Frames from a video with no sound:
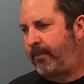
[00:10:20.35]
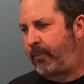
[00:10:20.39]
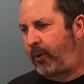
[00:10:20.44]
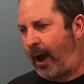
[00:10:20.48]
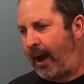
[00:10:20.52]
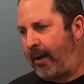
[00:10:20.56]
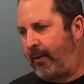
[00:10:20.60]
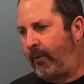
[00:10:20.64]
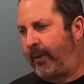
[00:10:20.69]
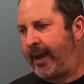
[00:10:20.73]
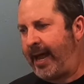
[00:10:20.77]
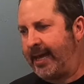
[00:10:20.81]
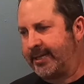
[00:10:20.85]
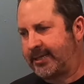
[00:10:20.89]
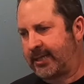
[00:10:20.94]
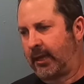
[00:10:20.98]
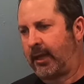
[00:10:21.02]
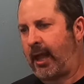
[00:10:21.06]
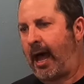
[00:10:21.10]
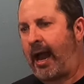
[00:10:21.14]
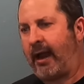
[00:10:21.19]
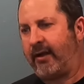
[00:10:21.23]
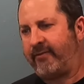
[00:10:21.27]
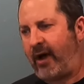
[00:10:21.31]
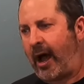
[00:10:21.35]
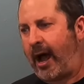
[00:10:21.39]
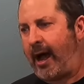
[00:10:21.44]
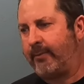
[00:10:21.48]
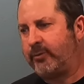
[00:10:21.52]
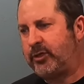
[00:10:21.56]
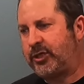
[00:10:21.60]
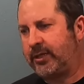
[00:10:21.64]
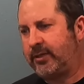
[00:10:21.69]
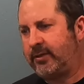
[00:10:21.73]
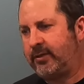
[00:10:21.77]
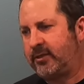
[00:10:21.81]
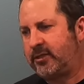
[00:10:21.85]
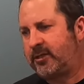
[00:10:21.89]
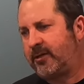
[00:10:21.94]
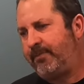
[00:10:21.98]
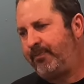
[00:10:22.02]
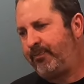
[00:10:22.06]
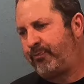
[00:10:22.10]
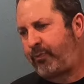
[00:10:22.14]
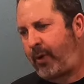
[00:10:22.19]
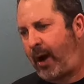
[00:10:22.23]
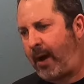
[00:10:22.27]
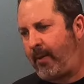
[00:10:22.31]
probably has a lot of
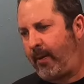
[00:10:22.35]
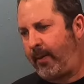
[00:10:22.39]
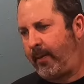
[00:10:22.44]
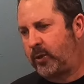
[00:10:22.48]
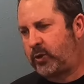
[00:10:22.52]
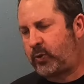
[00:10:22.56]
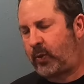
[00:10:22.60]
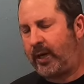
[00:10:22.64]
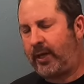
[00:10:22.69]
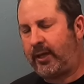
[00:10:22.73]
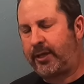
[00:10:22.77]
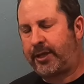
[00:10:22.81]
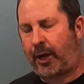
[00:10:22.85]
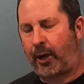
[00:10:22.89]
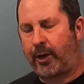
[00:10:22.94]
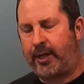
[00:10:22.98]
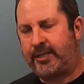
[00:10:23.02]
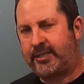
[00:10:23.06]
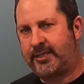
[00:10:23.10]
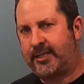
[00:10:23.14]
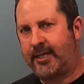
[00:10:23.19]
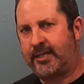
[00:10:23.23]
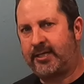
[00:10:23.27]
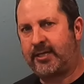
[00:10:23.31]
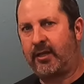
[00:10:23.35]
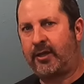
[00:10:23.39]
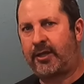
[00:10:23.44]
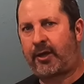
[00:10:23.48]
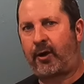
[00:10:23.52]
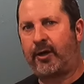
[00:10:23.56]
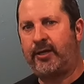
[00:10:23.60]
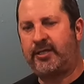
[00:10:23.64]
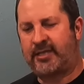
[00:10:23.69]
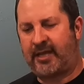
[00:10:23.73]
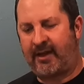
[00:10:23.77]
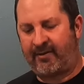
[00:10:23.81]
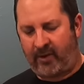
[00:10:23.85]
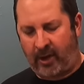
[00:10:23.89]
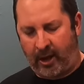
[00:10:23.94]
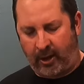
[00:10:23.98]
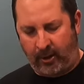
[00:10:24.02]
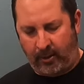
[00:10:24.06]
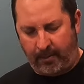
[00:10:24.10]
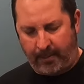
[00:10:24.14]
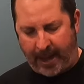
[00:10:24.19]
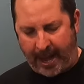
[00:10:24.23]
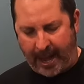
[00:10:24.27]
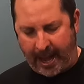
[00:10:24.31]
options, probably between 36 and
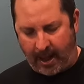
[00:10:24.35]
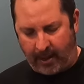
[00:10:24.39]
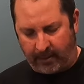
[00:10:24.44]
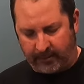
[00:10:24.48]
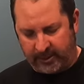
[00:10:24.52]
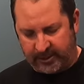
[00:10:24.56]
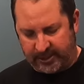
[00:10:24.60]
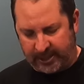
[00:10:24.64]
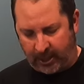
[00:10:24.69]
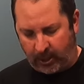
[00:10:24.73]
3,700 pounds.